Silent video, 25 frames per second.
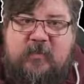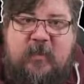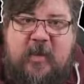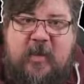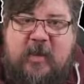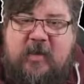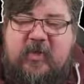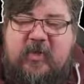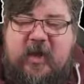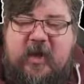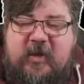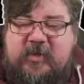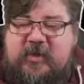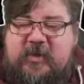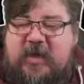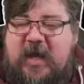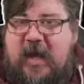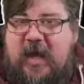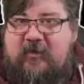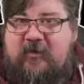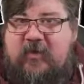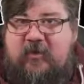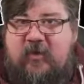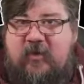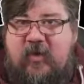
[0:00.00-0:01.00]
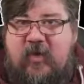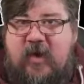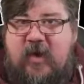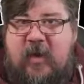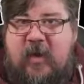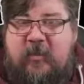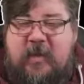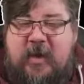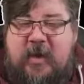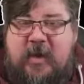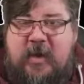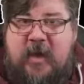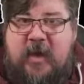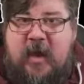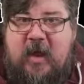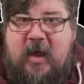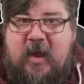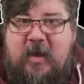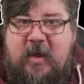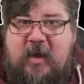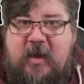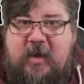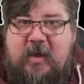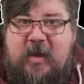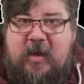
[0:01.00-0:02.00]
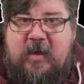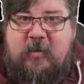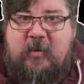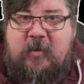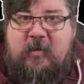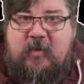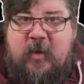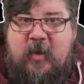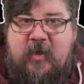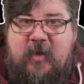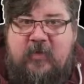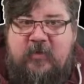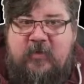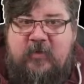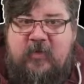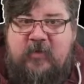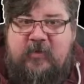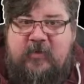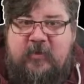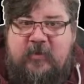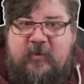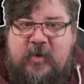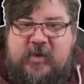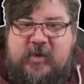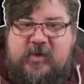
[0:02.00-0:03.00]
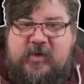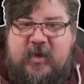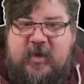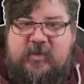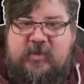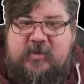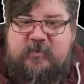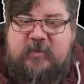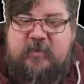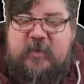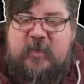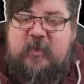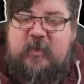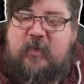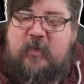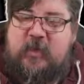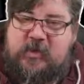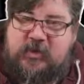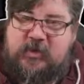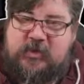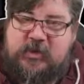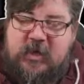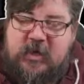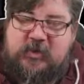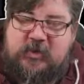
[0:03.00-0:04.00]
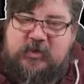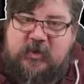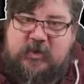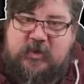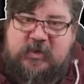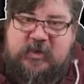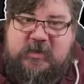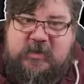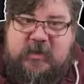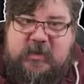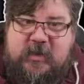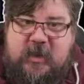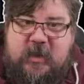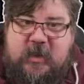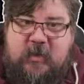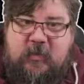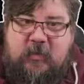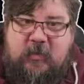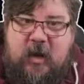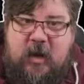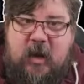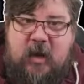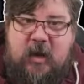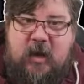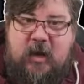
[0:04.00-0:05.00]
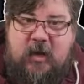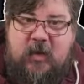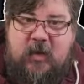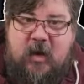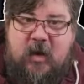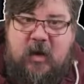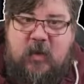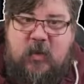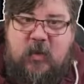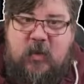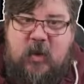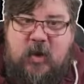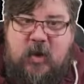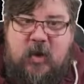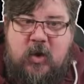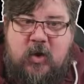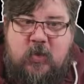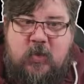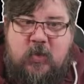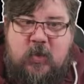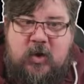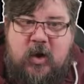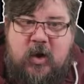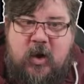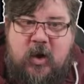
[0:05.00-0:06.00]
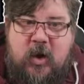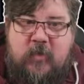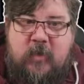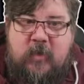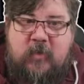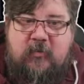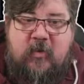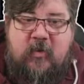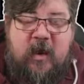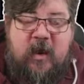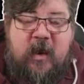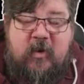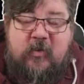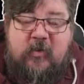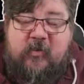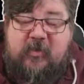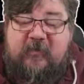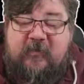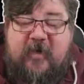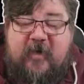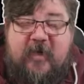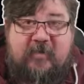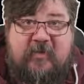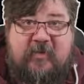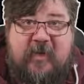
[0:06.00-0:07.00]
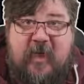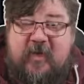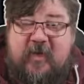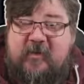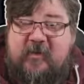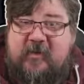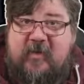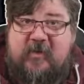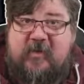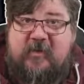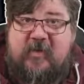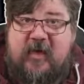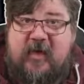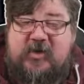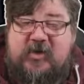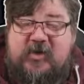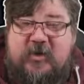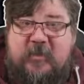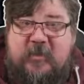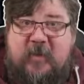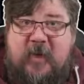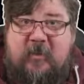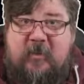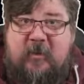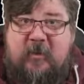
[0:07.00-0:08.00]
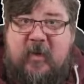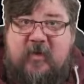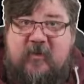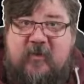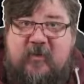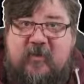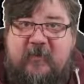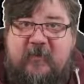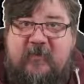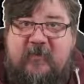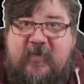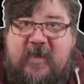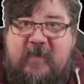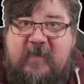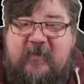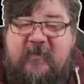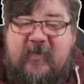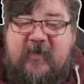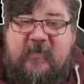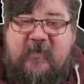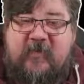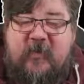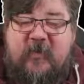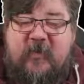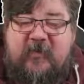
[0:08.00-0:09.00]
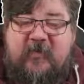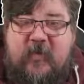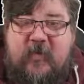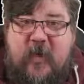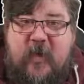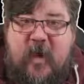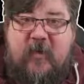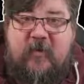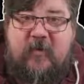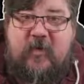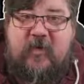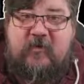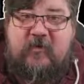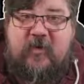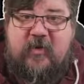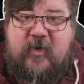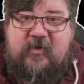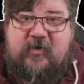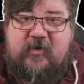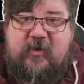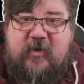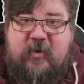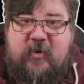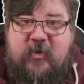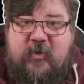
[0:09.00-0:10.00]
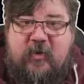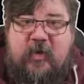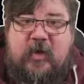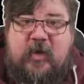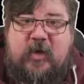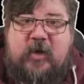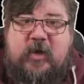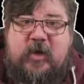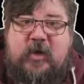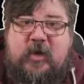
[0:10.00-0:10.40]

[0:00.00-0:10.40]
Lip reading: big thanks to Kevin, really. I mean, he was one of the first to reach out to me. We scheduled this a little while ago. We got it up and running. It was a fantastic session about Microsoft Viva. So if you are interested or